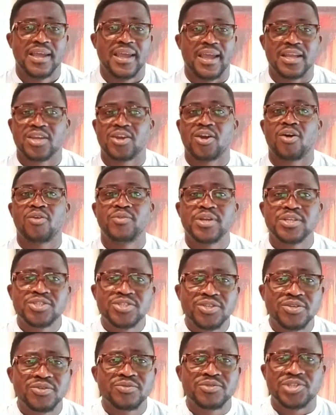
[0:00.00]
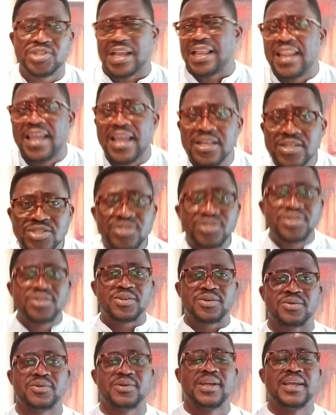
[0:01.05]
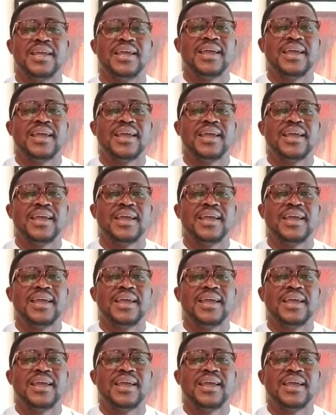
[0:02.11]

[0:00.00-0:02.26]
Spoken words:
encourage you, challenge you,